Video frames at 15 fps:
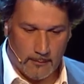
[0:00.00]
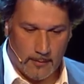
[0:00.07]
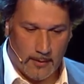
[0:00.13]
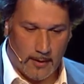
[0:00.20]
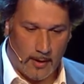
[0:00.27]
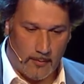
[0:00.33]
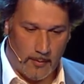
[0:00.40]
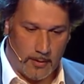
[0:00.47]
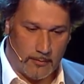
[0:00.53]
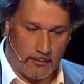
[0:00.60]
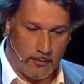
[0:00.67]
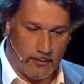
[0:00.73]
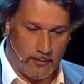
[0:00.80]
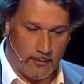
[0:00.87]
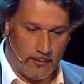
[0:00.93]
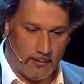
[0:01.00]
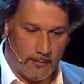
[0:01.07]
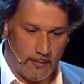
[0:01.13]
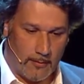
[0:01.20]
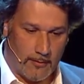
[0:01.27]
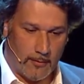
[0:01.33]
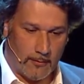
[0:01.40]
animation is
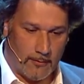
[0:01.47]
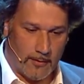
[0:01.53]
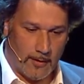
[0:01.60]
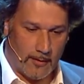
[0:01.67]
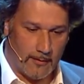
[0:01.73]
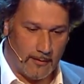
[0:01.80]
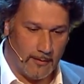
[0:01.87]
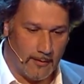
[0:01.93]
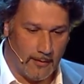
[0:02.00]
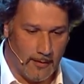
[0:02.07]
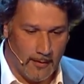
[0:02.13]
not starting,